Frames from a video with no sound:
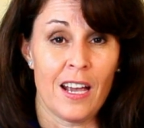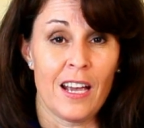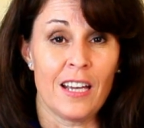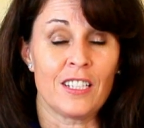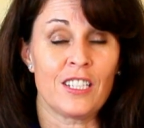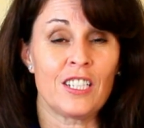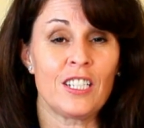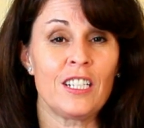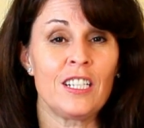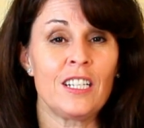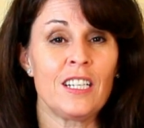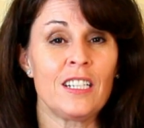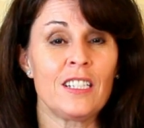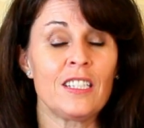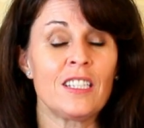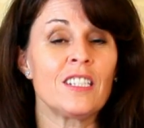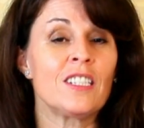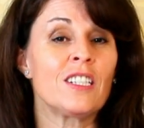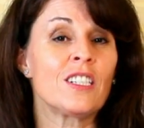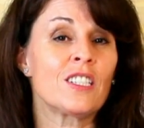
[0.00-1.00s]
She
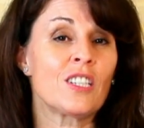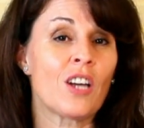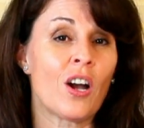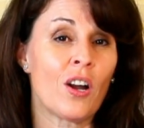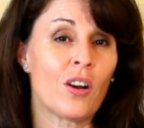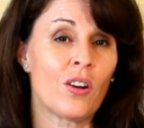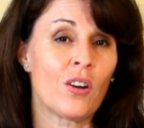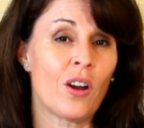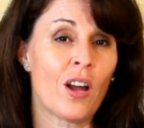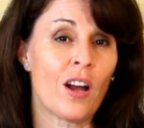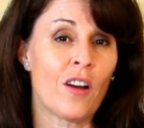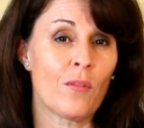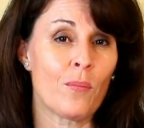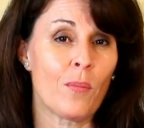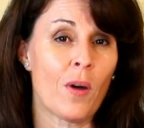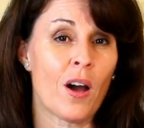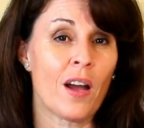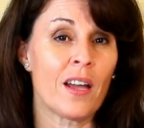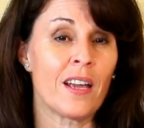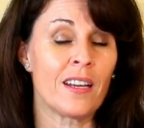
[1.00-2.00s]
is the designer of
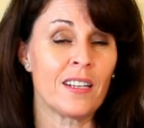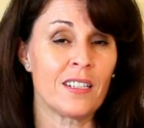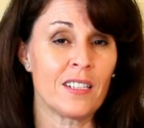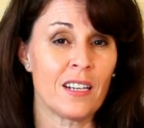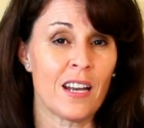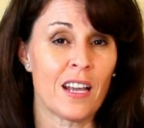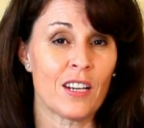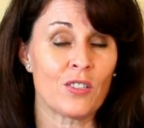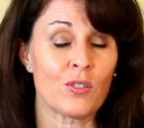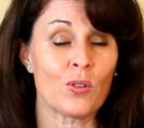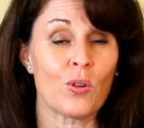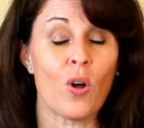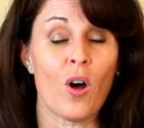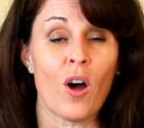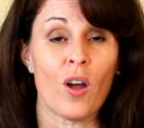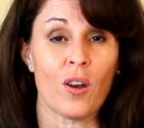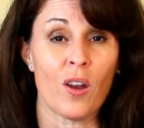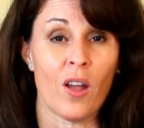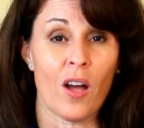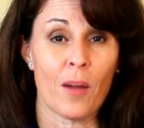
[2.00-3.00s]
my international
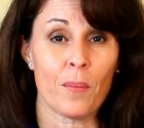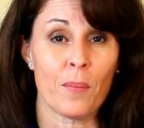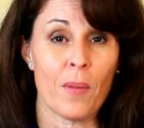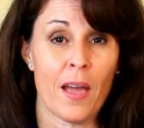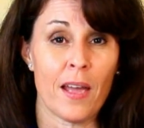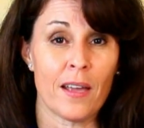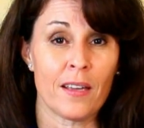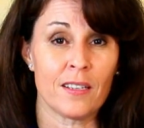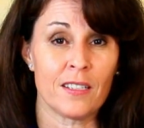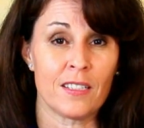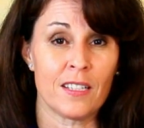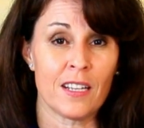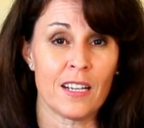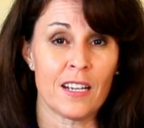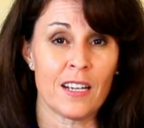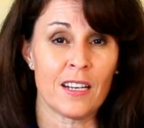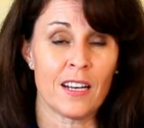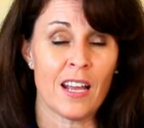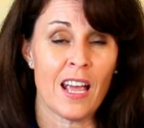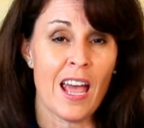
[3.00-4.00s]
online
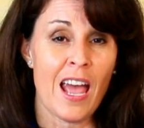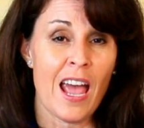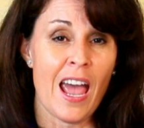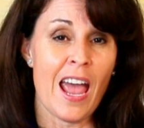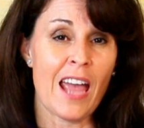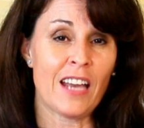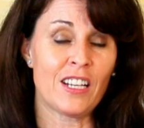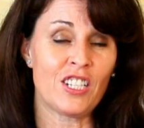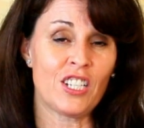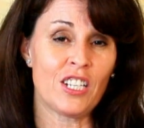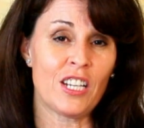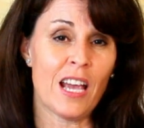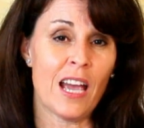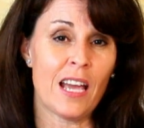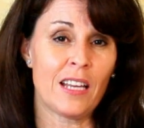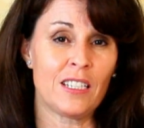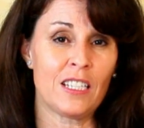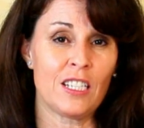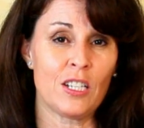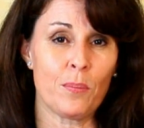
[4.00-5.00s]
magazine, and she
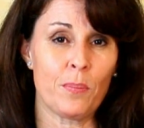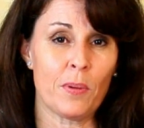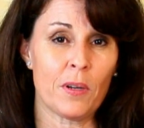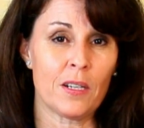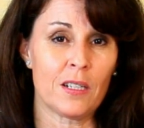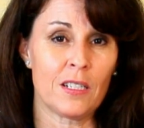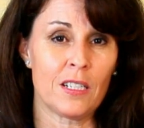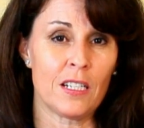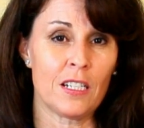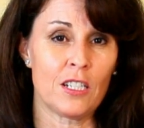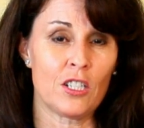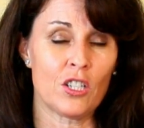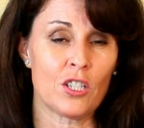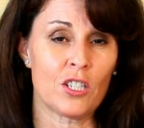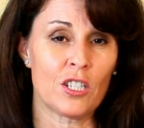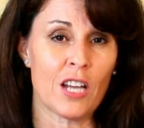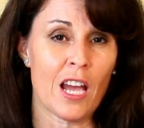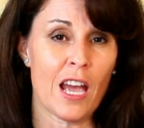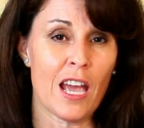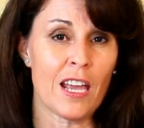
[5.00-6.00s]
has the ability to
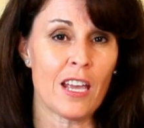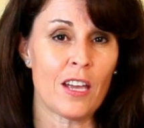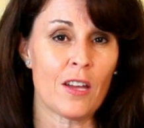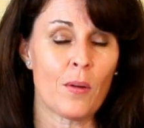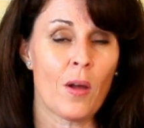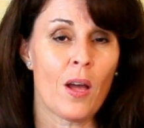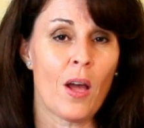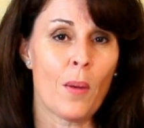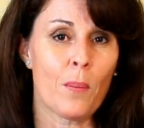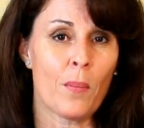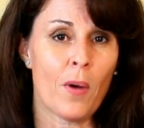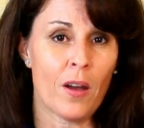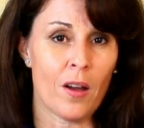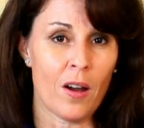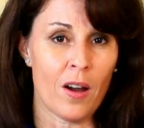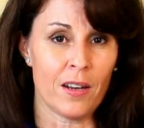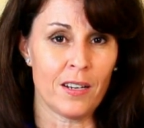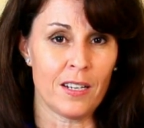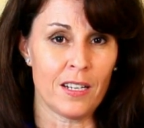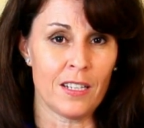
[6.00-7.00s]
take
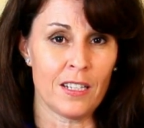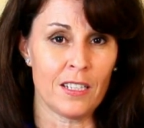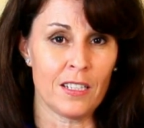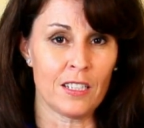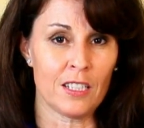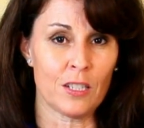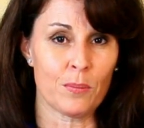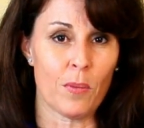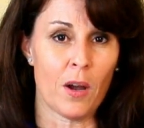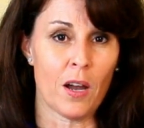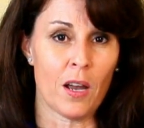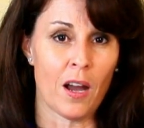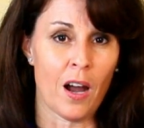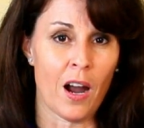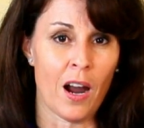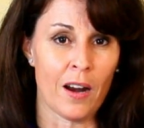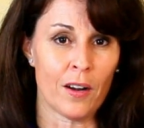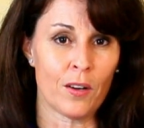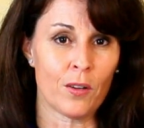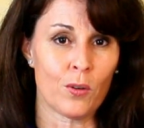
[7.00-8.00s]
my ideas, my
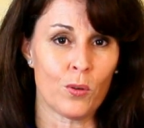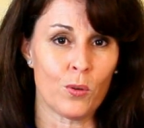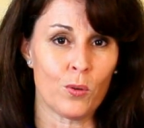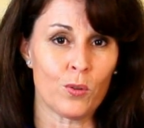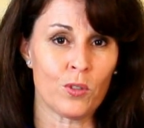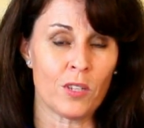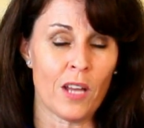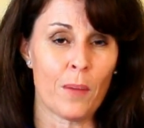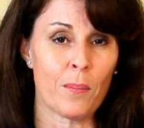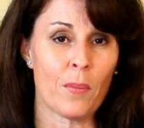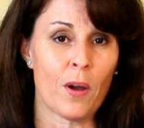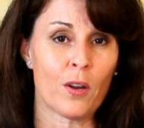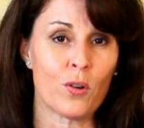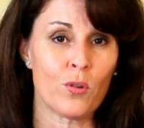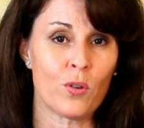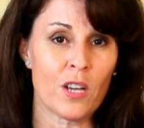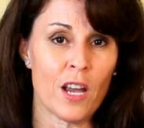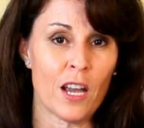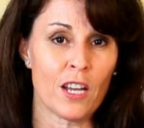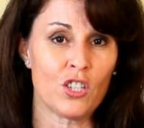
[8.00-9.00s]
articles and my
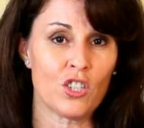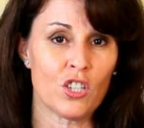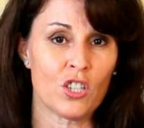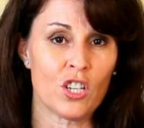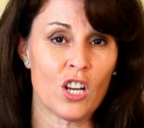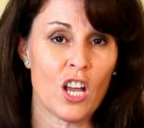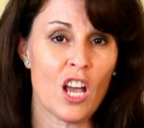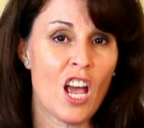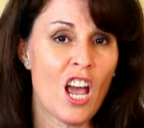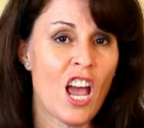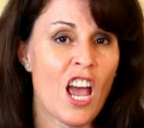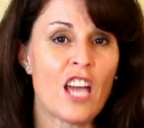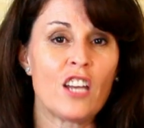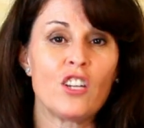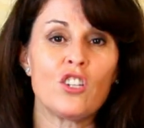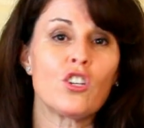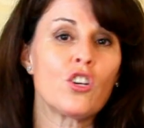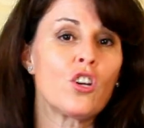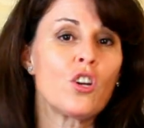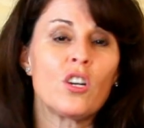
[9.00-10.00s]
creation
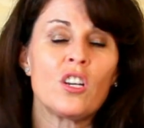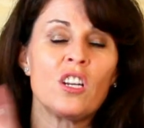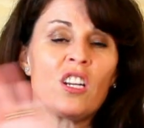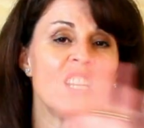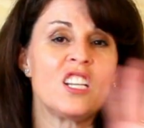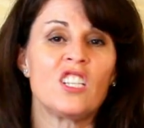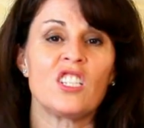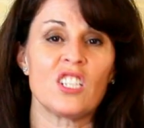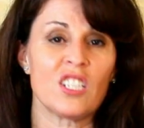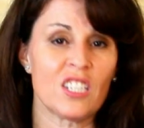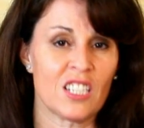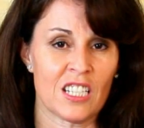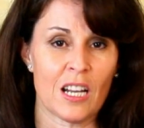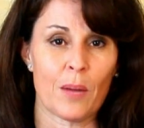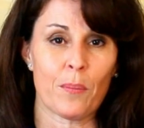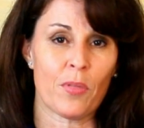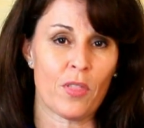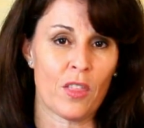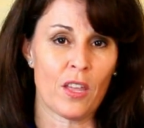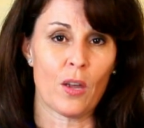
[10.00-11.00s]
and turn it into
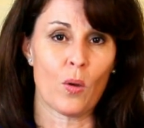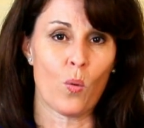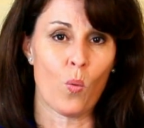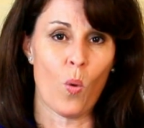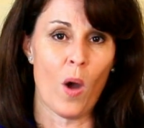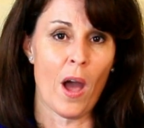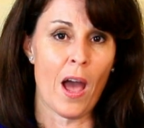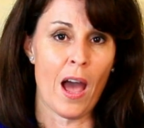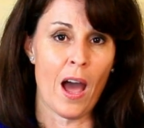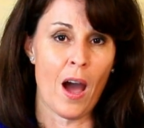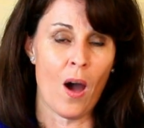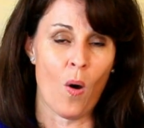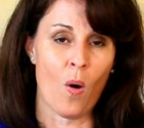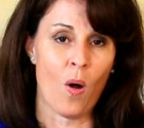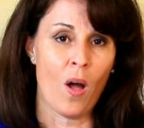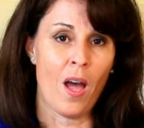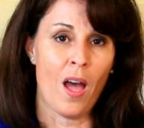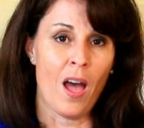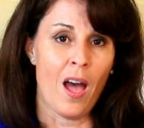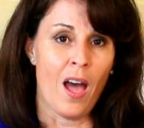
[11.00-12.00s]
something wow.